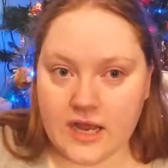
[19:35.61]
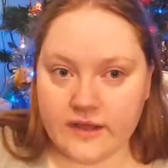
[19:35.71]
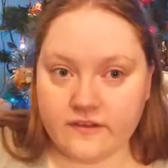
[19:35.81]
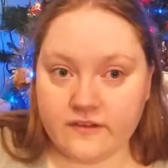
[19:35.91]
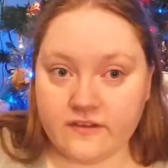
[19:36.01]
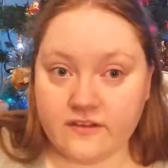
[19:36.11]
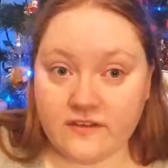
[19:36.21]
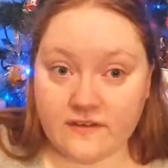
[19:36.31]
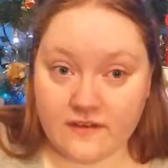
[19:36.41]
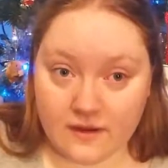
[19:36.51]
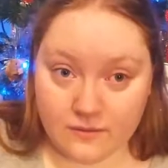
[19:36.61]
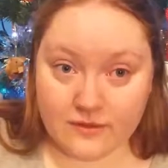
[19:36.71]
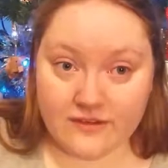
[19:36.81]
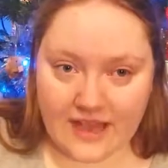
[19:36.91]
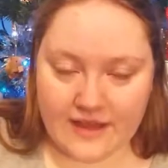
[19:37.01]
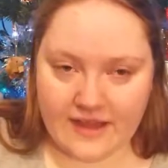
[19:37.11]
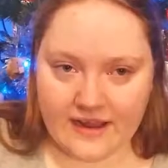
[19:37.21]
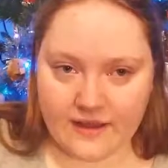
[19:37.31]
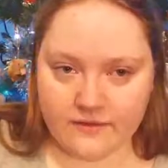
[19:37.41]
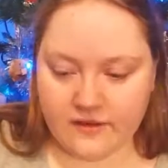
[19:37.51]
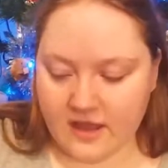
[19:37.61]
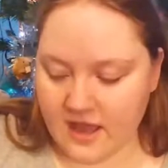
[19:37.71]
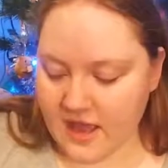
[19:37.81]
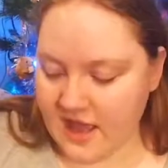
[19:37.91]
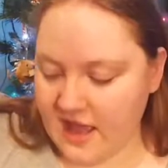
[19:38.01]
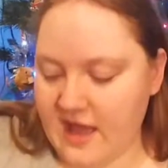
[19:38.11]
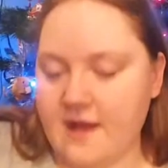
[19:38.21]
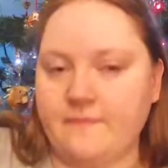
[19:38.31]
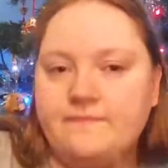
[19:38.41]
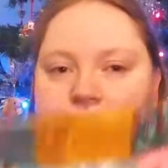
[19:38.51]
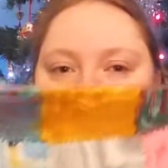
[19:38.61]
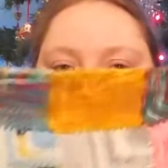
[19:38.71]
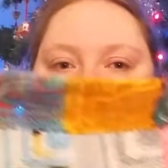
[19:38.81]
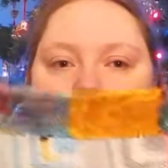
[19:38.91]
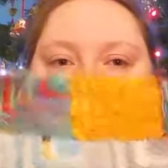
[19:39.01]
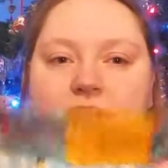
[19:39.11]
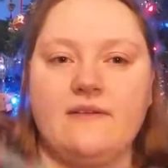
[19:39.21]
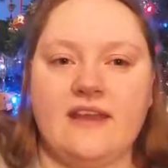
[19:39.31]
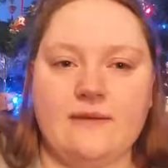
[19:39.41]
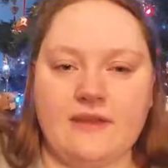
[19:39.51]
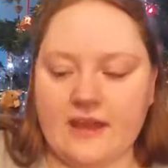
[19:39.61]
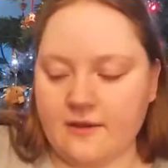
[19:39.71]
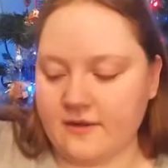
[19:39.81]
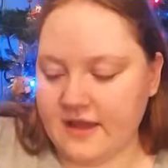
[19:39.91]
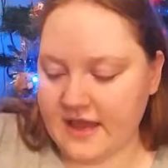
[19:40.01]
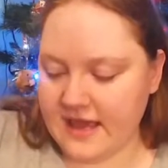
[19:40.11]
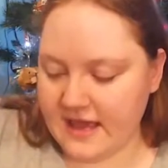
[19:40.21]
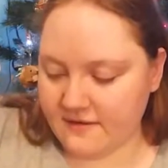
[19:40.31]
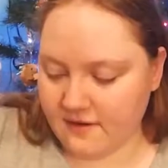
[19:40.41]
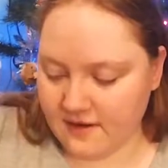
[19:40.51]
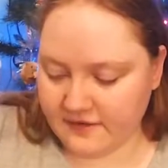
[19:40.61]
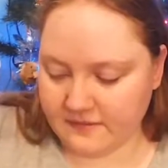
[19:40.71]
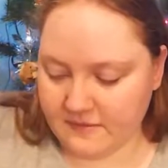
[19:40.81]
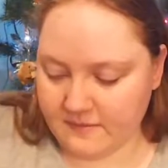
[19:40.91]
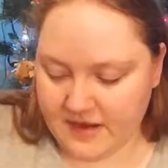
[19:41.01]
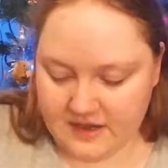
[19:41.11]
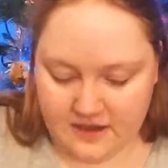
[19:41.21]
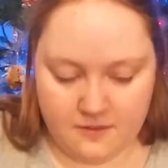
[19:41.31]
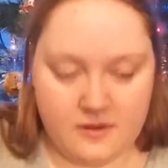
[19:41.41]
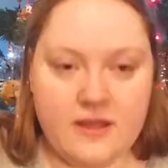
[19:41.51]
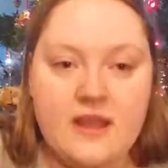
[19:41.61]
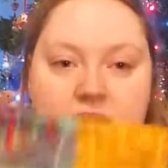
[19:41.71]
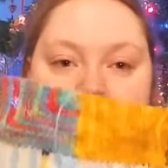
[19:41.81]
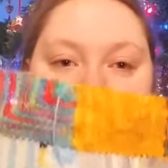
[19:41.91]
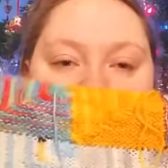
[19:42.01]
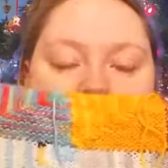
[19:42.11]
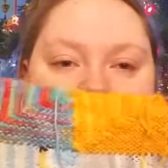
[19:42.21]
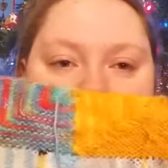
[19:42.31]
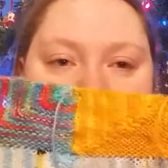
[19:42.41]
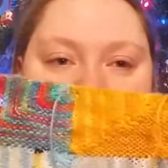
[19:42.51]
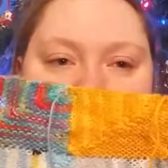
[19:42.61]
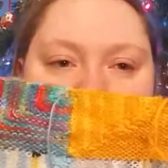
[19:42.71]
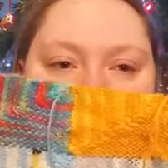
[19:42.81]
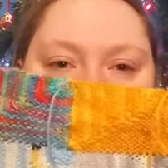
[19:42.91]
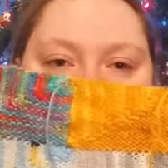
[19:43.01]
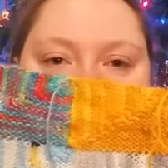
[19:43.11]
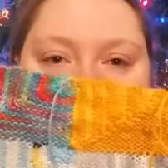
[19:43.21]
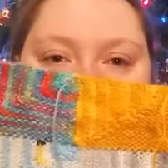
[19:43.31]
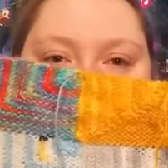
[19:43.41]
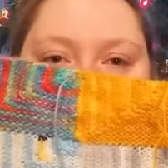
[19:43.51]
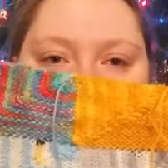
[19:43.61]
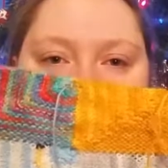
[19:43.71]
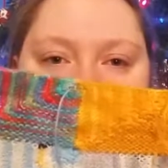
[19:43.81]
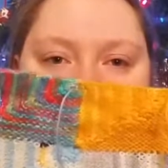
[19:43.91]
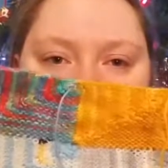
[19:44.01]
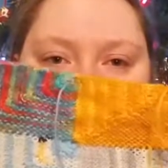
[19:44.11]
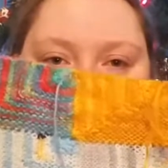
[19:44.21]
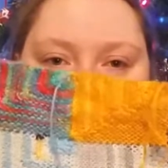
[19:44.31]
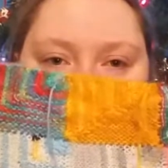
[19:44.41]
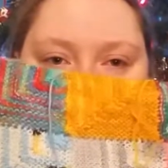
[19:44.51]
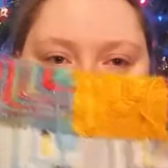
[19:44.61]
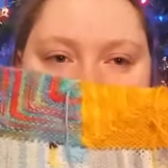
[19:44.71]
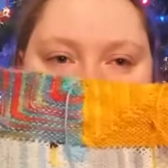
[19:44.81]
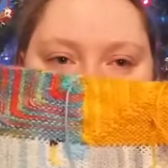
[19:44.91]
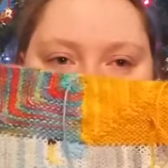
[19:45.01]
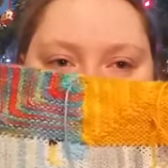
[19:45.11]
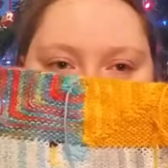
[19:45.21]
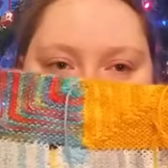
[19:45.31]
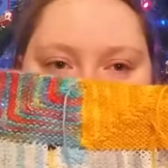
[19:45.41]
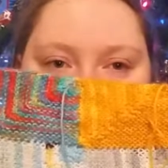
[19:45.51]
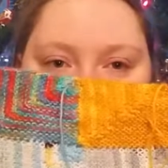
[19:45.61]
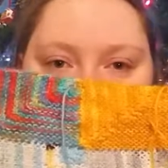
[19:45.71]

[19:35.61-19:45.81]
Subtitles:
so we'll see how that goes. But anyway, here we go. Here are some of my new additions. So along this top row here,